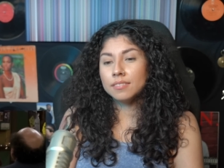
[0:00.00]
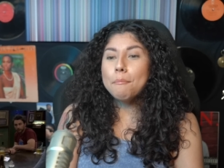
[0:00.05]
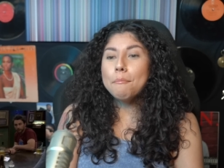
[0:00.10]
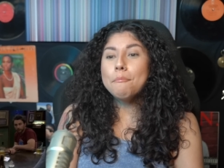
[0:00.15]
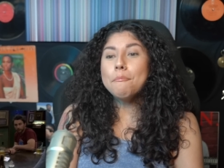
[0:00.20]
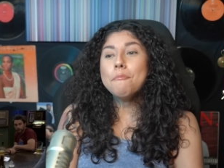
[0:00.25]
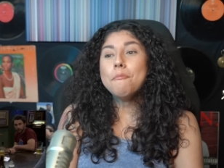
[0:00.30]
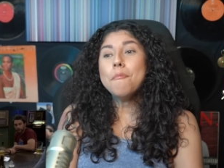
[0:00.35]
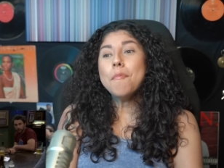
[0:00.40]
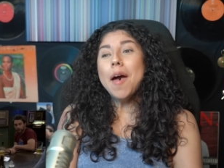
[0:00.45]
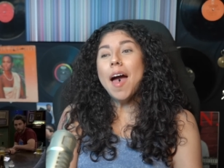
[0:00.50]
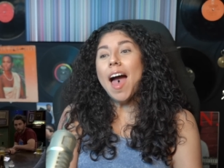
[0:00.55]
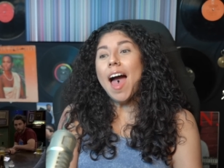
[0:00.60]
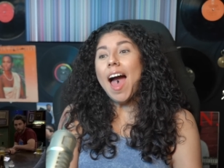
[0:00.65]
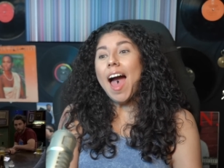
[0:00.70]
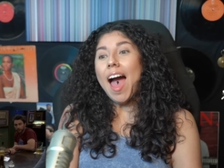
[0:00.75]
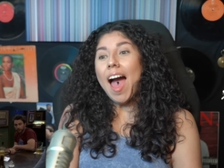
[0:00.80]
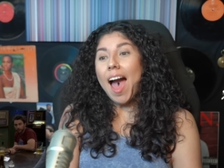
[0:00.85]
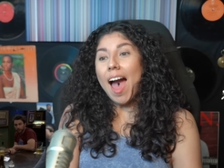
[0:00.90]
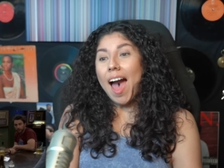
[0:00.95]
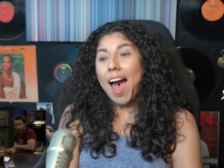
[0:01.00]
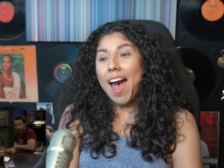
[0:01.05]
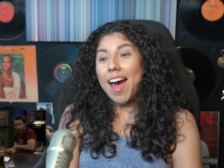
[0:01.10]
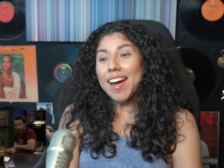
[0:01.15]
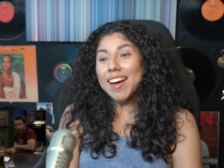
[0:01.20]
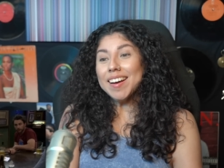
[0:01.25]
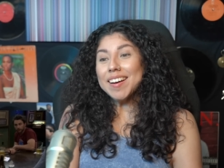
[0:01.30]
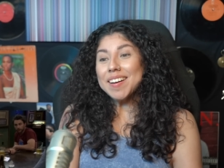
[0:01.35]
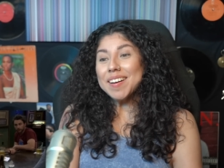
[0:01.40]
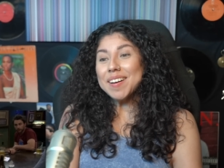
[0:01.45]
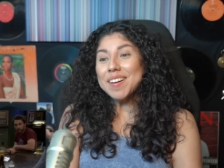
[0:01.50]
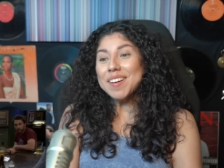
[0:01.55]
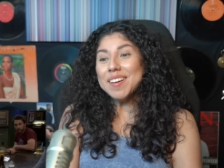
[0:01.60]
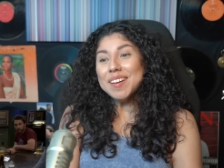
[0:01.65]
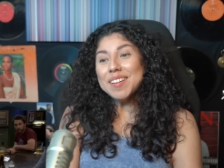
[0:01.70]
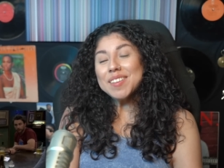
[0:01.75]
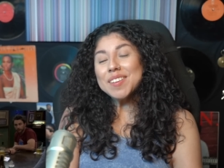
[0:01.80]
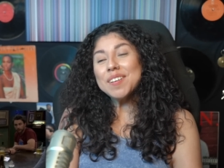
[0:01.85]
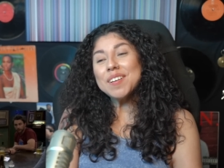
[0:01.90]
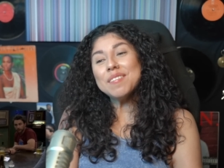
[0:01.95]
Mac.
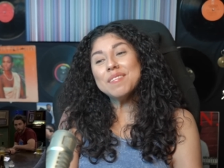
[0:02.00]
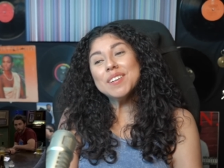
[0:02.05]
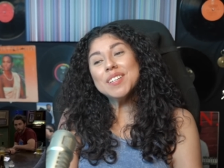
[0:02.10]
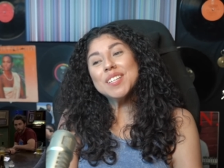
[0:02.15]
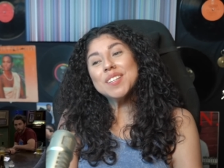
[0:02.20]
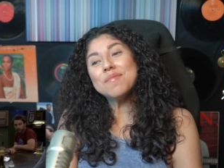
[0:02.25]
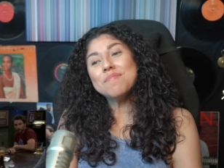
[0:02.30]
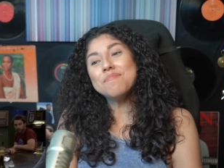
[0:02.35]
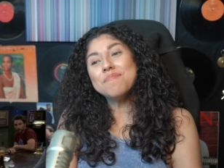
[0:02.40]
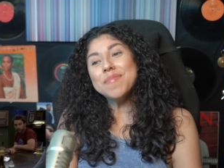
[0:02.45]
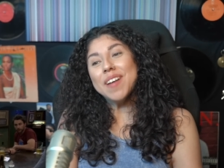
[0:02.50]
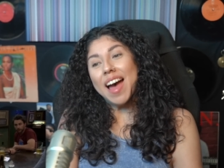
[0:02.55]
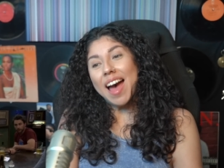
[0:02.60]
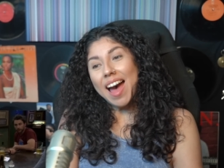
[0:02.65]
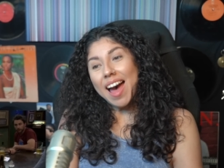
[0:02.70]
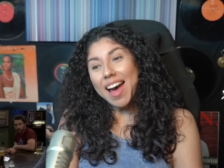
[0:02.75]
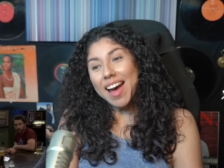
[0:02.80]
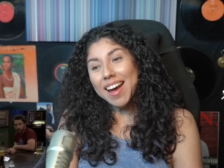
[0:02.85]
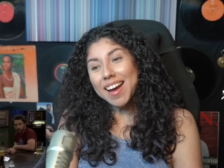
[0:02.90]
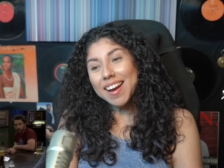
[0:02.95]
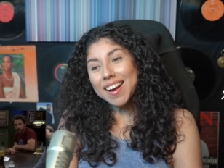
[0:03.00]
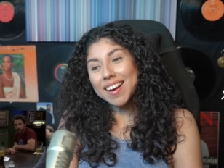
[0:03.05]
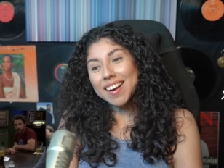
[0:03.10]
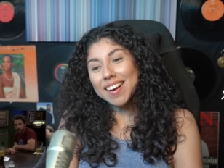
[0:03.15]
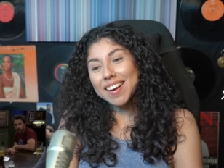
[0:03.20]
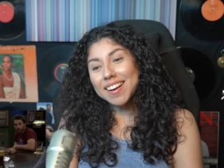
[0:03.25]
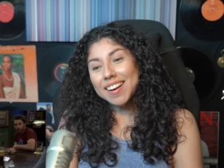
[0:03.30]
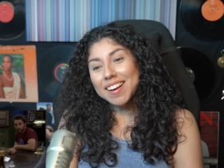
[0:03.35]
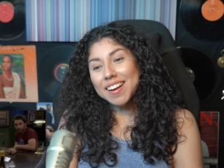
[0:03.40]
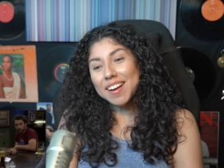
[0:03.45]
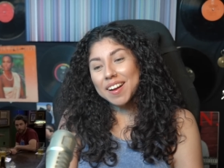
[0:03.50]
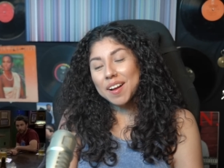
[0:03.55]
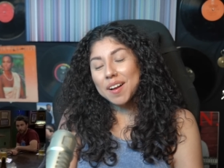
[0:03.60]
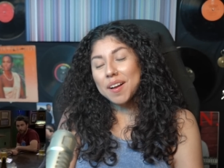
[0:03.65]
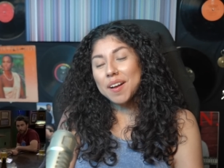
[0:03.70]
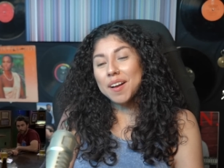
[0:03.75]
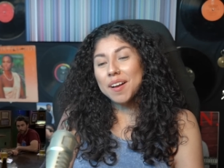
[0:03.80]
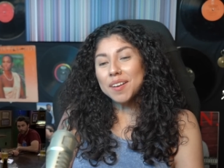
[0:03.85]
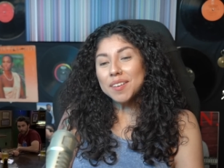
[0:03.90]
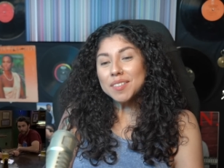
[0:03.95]
So it was Mac.
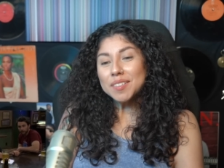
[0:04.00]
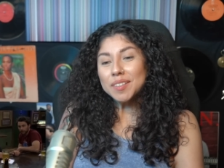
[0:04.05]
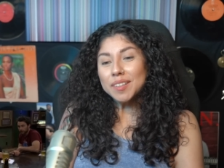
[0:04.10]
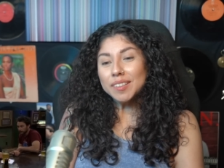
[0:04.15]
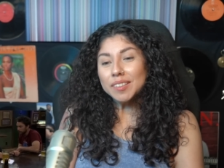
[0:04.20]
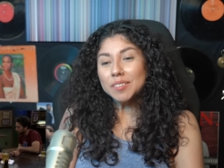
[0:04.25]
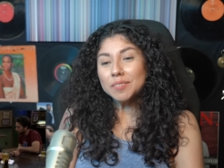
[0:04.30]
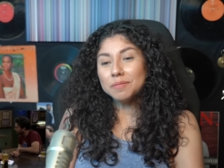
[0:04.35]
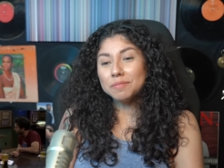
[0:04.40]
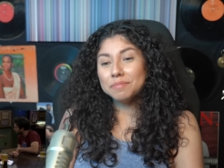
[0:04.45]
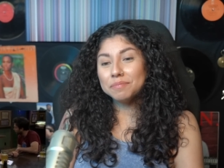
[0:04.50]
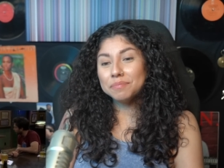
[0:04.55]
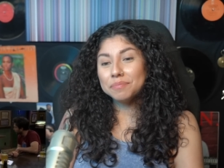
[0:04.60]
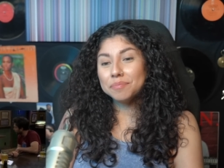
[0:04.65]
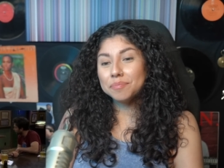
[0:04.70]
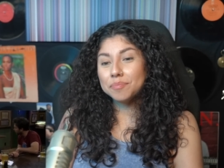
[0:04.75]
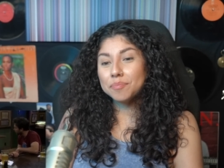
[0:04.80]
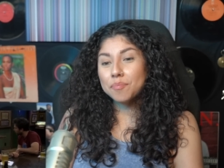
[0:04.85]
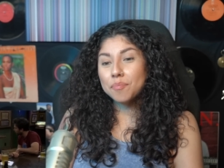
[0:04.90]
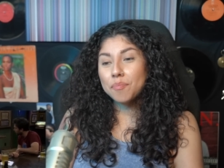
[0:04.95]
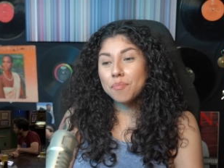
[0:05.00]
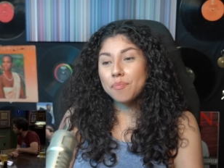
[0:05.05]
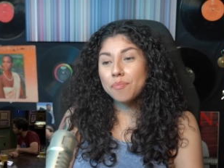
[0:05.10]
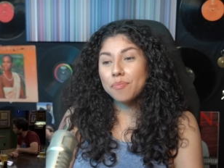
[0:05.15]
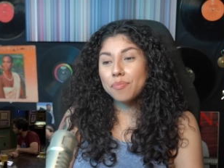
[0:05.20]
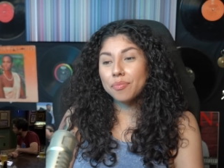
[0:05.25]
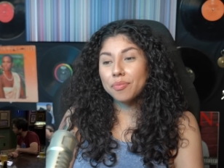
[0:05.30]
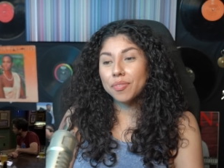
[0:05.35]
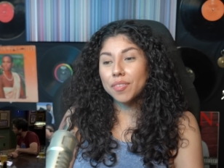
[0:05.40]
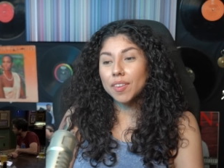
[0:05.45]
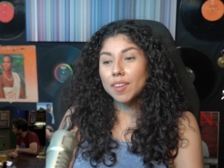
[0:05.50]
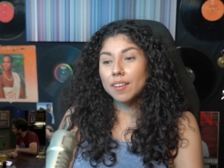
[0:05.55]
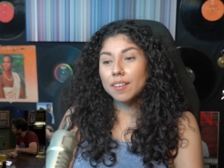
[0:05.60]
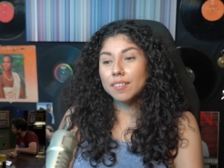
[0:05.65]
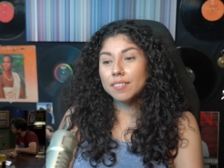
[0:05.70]
I'm talking about the sounds of hot, passionate